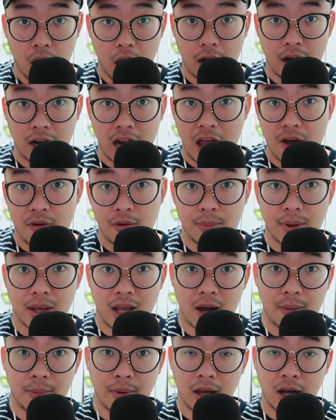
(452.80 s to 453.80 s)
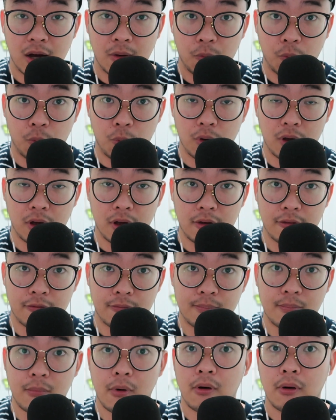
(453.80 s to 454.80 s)
And I will be coming up
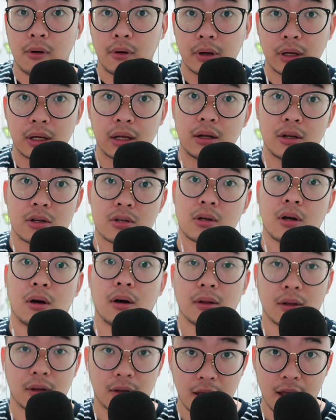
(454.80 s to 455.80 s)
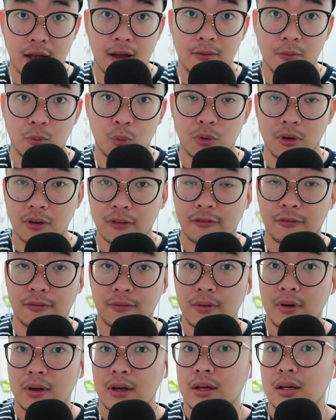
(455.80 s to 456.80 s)
with more English content
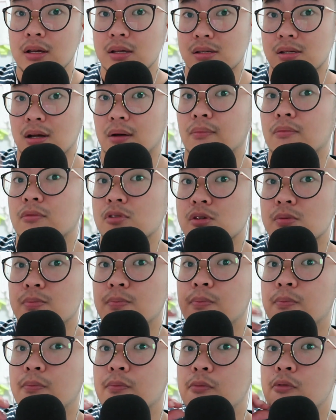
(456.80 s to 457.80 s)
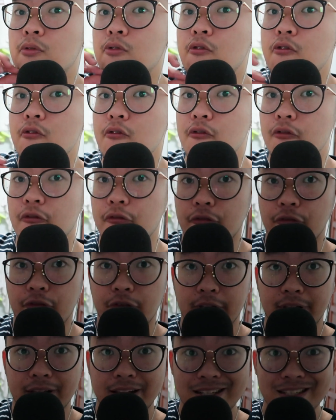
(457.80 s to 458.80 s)
with some
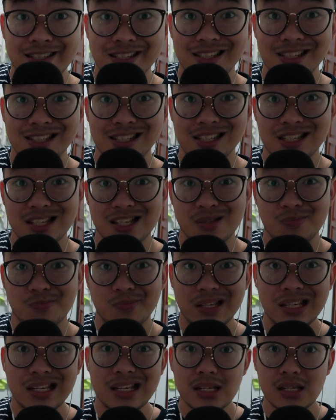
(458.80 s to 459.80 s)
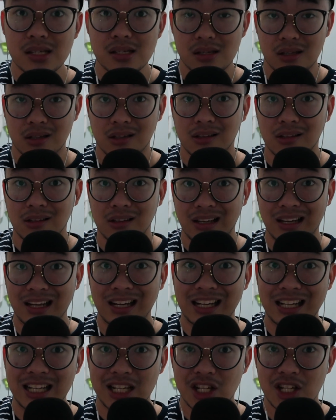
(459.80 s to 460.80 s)
smoother speakings in
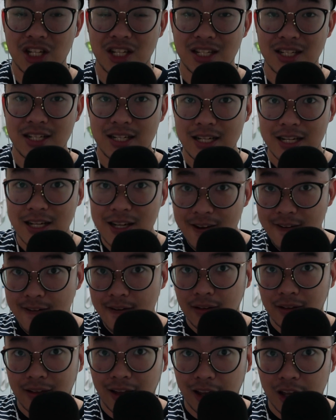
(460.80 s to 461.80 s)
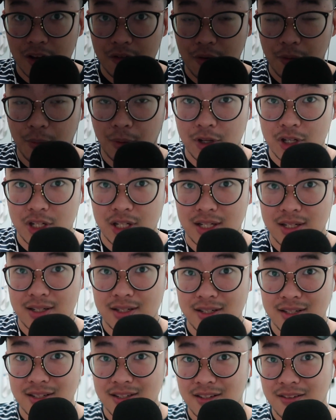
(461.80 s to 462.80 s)
English. Thank you for watching.
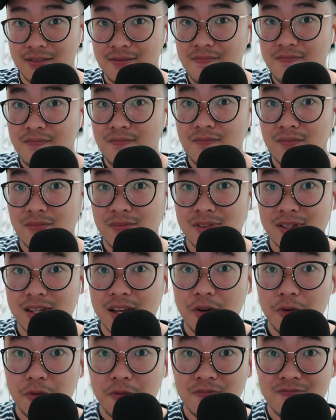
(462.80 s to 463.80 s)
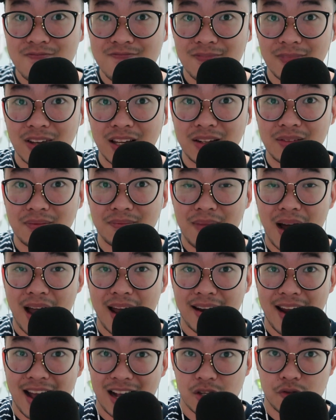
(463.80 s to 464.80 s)
See you in
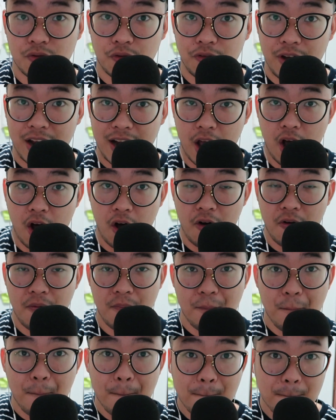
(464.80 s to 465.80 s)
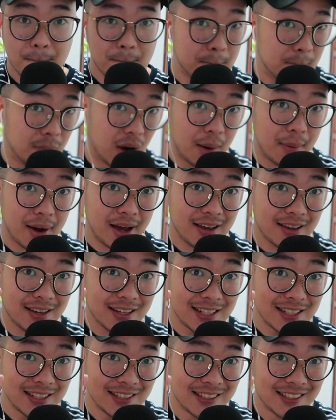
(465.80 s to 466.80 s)
my next video. Bye
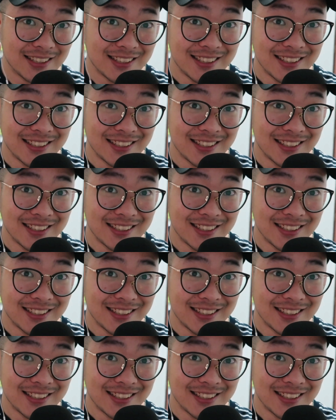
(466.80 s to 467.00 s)
bye.